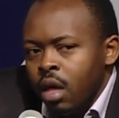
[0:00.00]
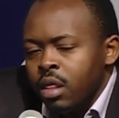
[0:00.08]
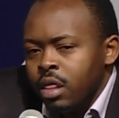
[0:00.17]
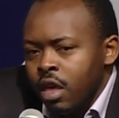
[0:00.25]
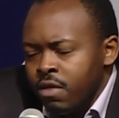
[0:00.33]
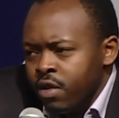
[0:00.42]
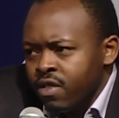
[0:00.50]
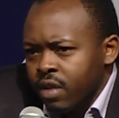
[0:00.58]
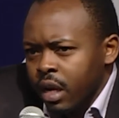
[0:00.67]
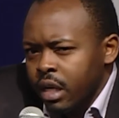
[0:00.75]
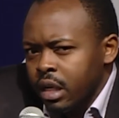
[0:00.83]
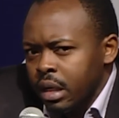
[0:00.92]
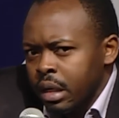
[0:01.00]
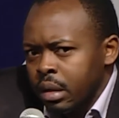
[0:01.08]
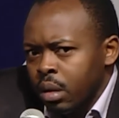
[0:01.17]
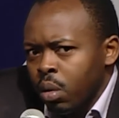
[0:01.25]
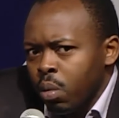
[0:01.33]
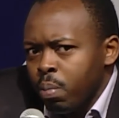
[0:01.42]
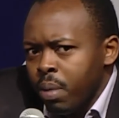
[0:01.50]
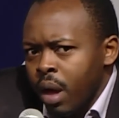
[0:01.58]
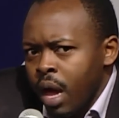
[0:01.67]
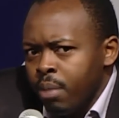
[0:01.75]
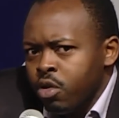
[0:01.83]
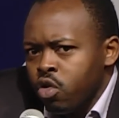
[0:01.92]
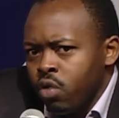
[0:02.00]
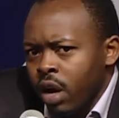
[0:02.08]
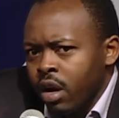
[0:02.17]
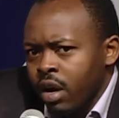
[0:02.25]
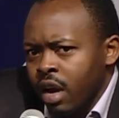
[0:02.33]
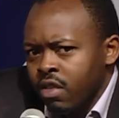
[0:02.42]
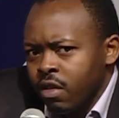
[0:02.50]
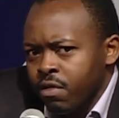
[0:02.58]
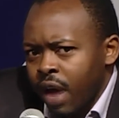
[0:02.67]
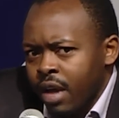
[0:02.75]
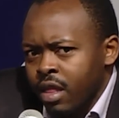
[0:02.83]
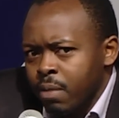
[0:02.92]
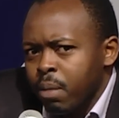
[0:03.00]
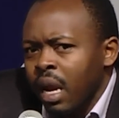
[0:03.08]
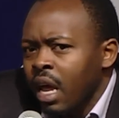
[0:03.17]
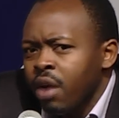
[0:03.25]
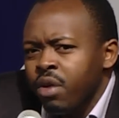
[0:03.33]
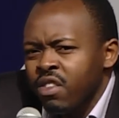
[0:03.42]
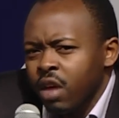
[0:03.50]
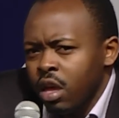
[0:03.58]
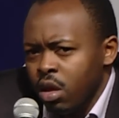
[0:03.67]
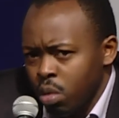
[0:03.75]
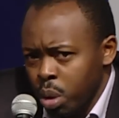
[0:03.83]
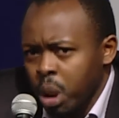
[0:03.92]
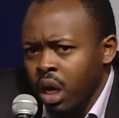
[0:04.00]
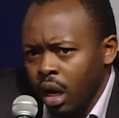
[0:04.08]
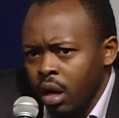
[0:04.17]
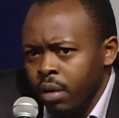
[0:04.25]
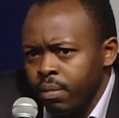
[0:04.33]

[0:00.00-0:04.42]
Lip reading: This facility aimed to recognize the fact that malaria is a huge killer.